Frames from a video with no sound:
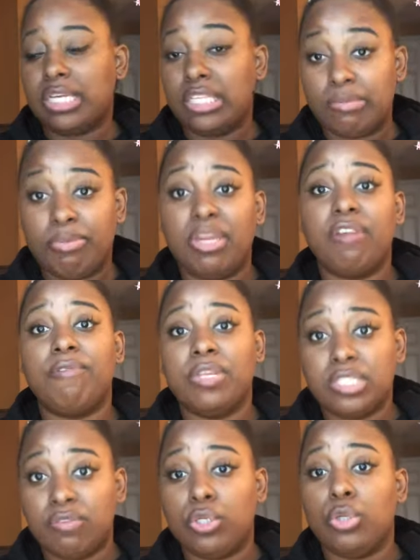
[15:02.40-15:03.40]
seeing the
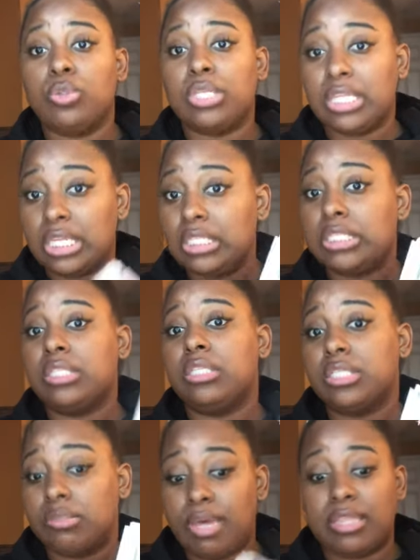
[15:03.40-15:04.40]
benefits of using this,
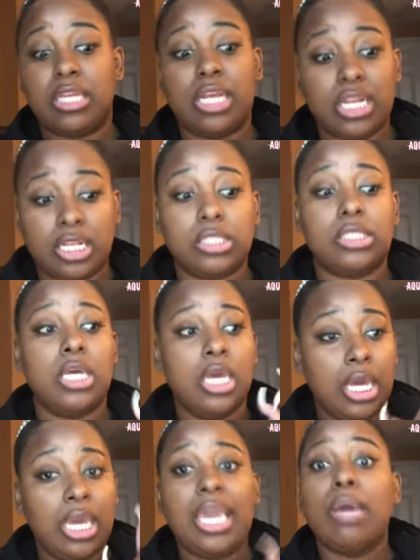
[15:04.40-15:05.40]
this method. It is,
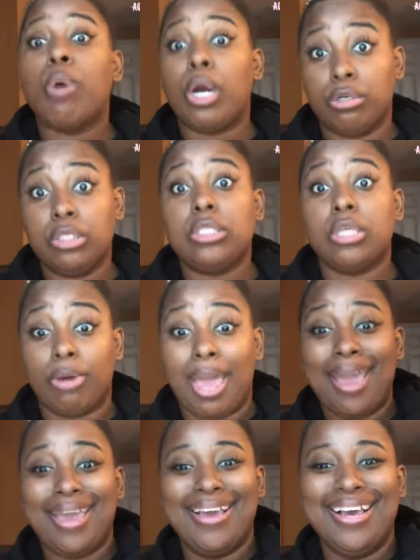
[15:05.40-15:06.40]
it works, okay?